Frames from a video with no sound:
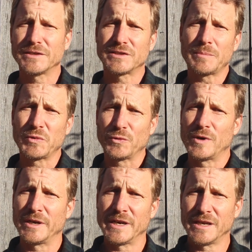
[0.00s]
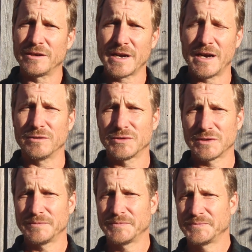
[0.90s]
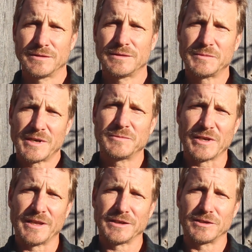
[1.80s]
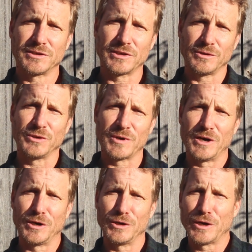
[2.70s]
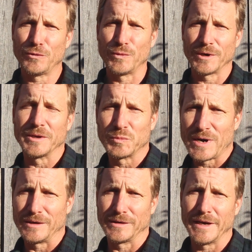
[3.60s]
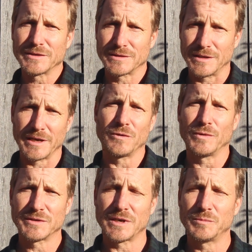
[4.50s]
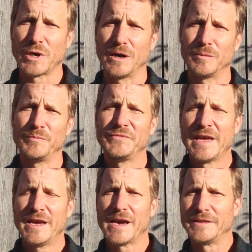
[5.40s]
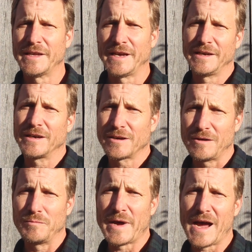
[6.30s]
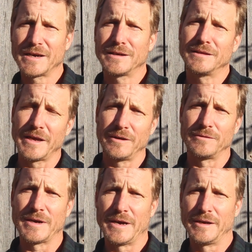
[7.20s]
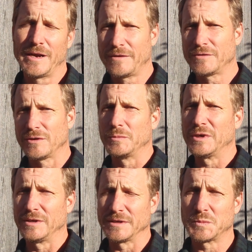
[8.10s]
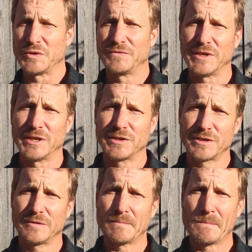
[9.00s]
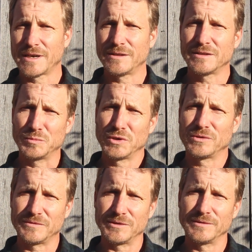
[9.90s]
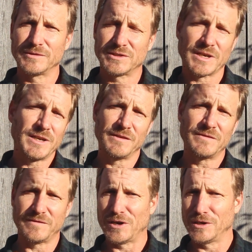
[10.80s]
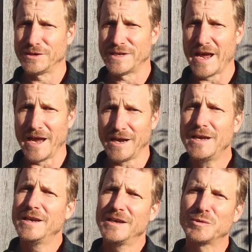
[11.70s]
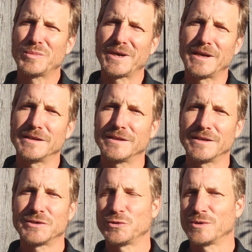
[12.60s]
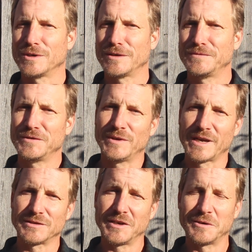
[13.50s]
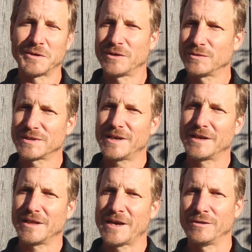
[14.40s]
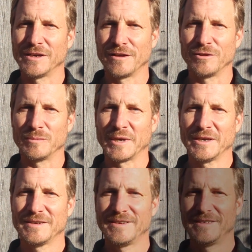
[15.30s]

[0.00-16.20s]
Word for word: a separate one in their house. So sometimes I like to show you all a work in progress, like with SubHub, and then come back later on after the building's been finished. Now this is a beautiful sunny fall day, but I did this tour a few days ago and it was kind of cloudy and gloomy.